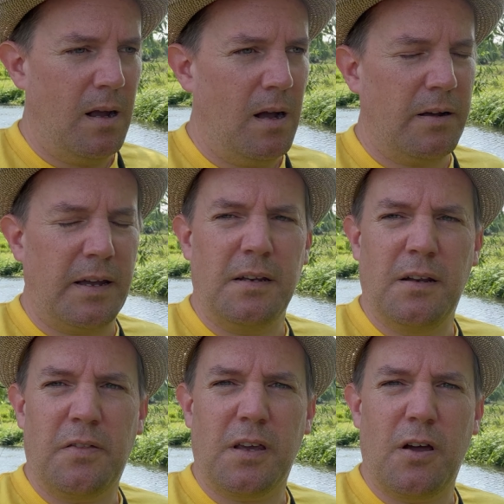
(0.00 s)
Okay,
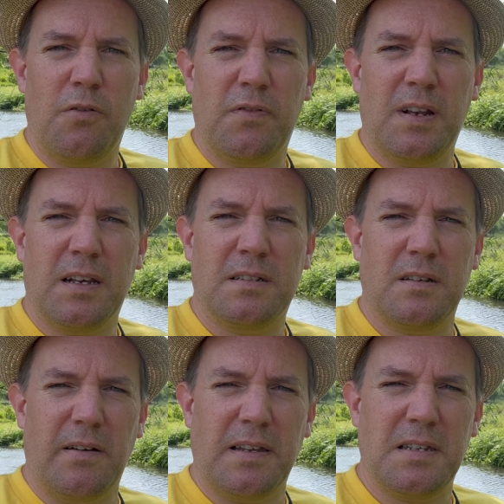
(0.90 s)
nothing overly
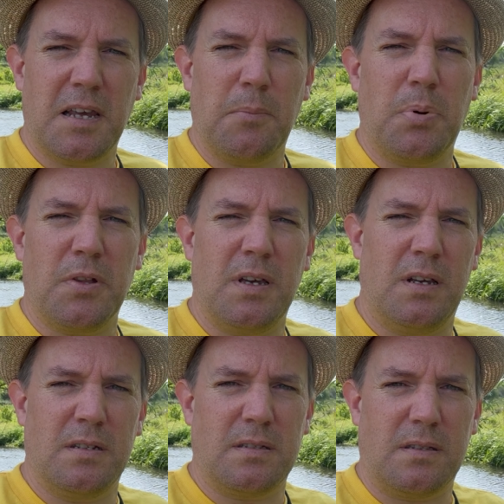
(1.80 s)
exciting, but
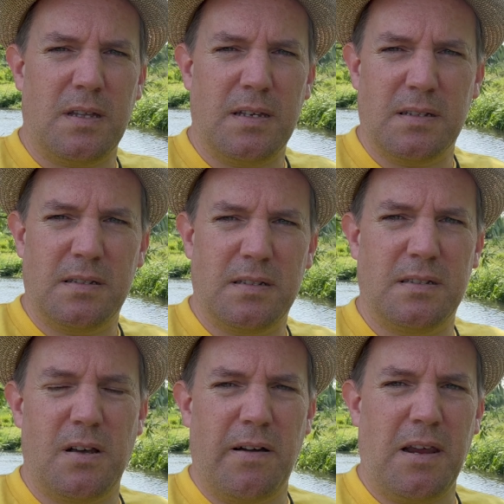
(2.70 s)
there's a
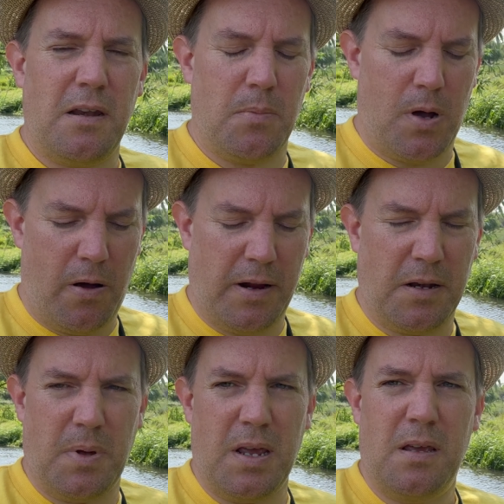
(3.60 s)
sign
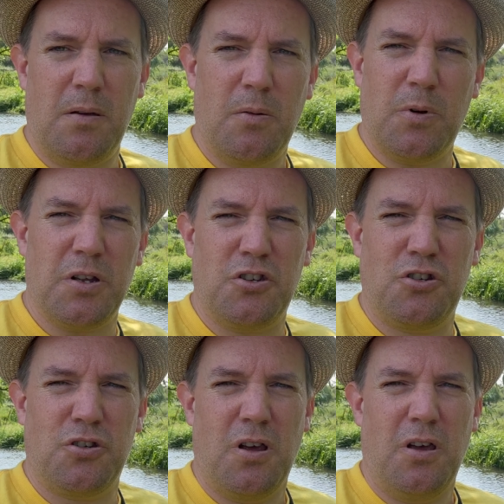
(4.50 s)
behind me
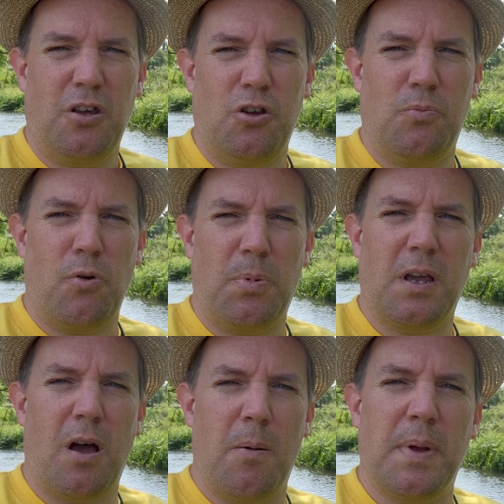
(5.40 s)
which you probably
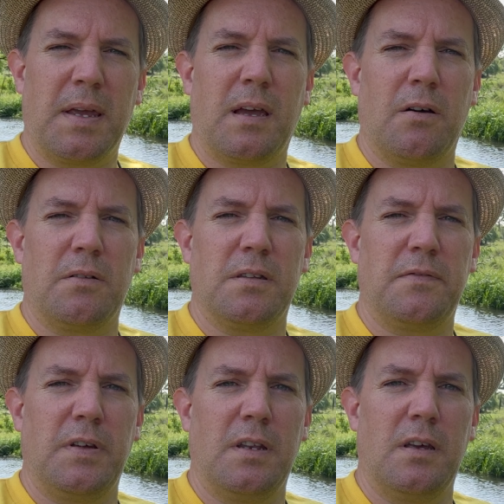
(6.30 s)
can't make out in this
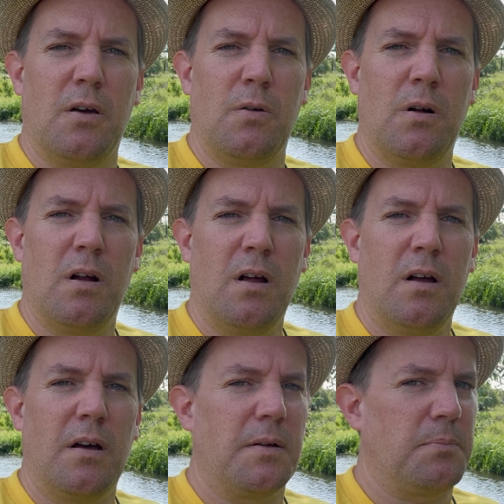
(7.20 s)
video,
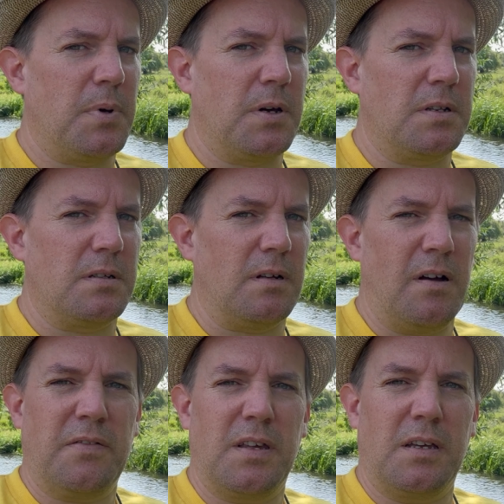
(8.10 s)
but
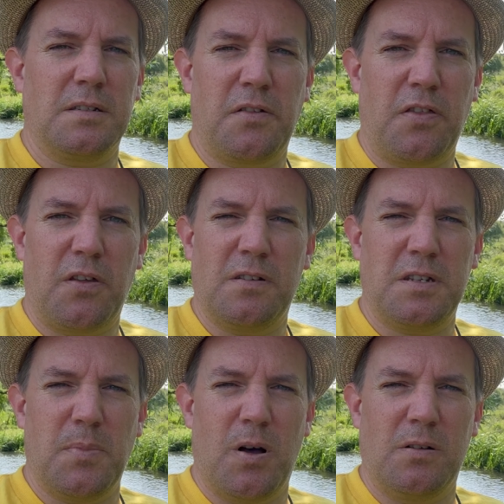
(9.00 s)
I think it's a
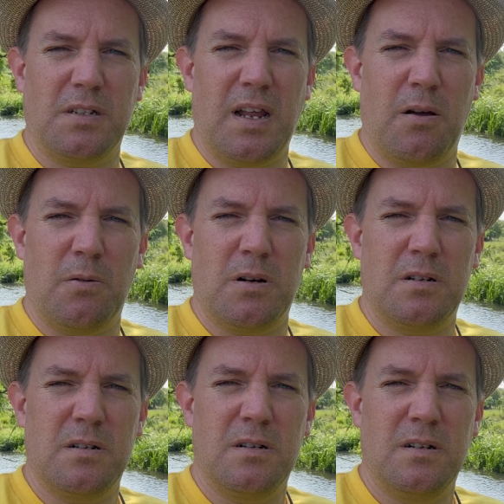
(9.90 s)
30 miles an hour
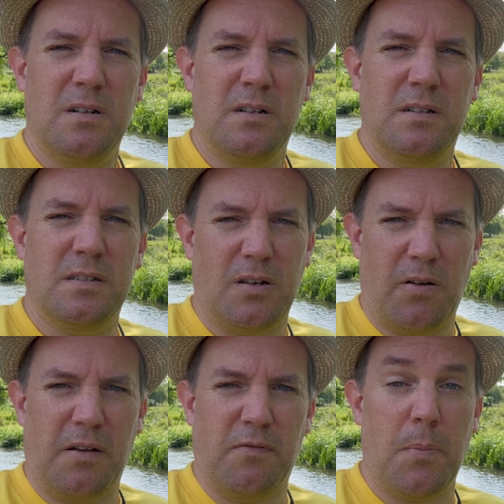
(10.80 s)

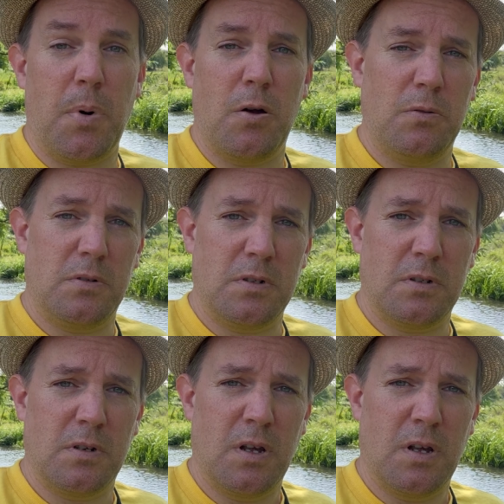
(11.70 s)
sign for boats.